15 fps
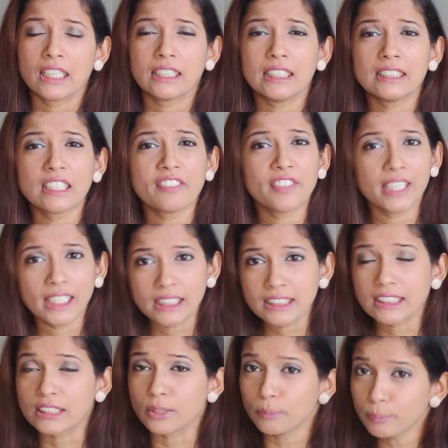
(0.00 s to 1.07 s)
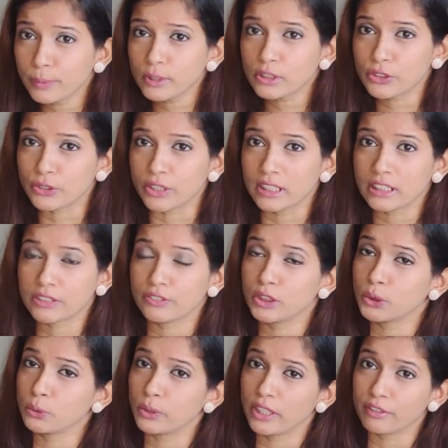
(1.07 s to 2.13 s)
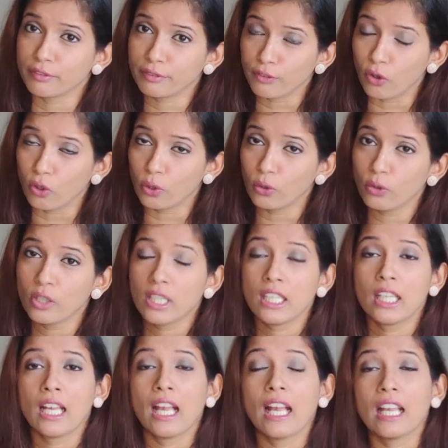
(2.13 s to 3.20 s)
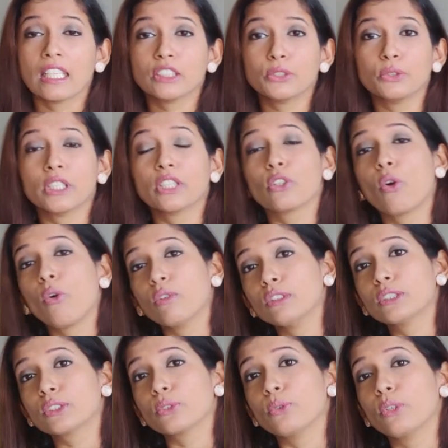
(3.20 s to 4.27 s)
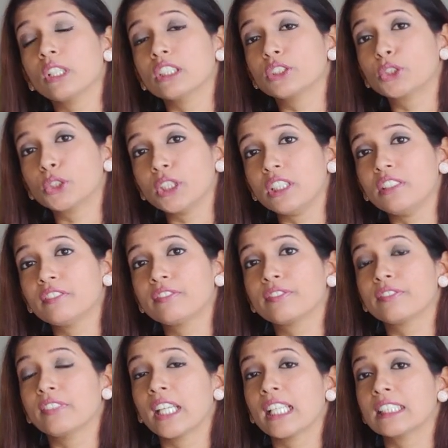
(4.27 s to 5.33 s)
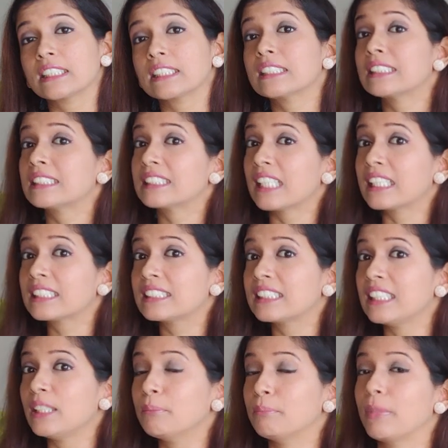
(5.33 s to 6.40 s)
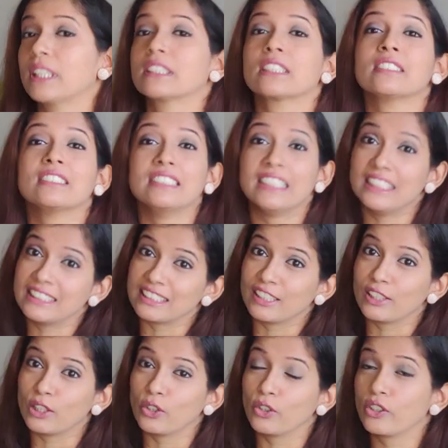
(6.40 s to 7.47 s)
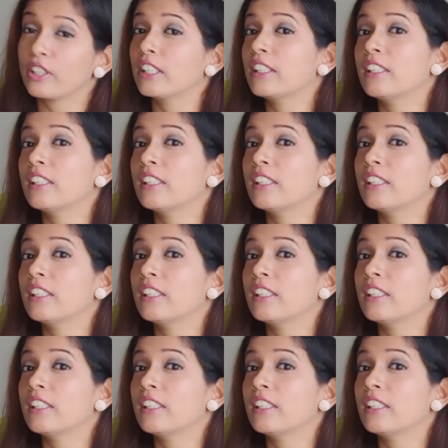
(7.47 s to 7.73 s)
These are very simple tricks which you can follow, and you can also achieve that sexy but decent look.